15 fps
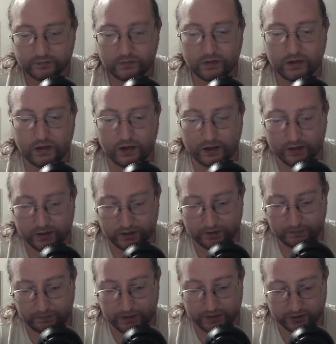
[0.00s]
It
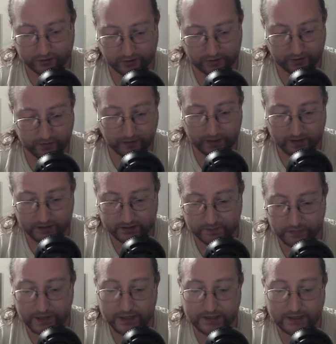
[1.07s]
couldn't be true because
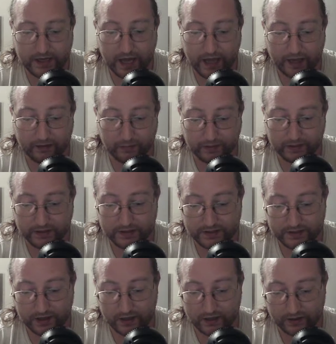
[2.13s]
bees died when they
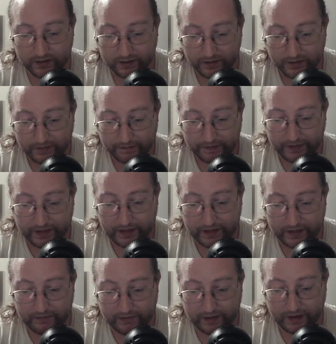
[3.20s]
stung, and
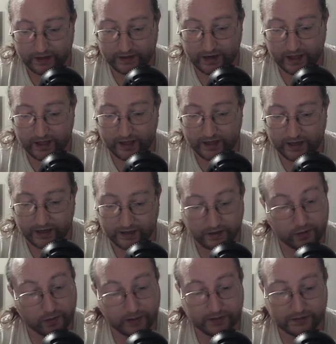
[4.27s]
even at 9 I
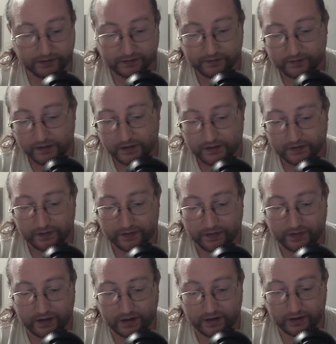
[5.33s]
knew it.
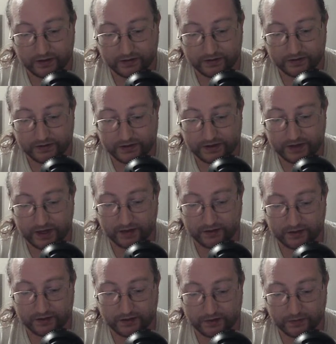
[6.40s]
Their
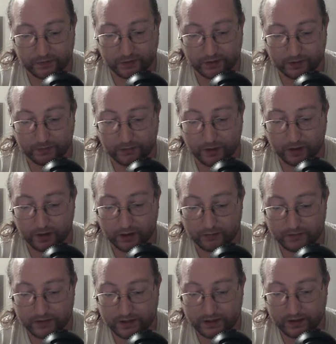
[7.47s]
stingers were
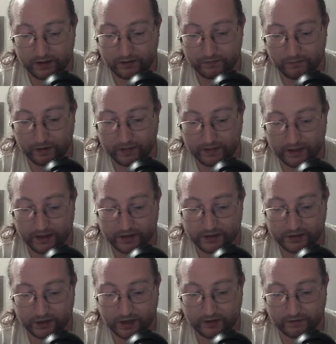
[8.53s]
barbed, and when they
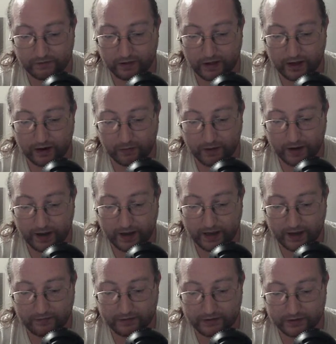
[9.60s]
tried to fly away
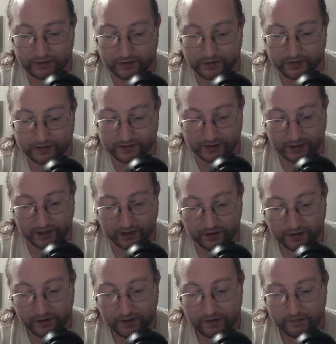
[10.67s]
after doing the deed,
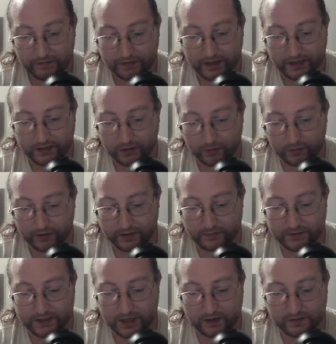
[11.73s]
they tore
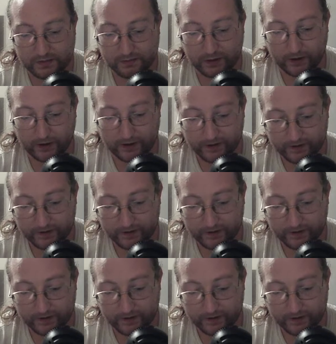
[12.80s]
themselves apart.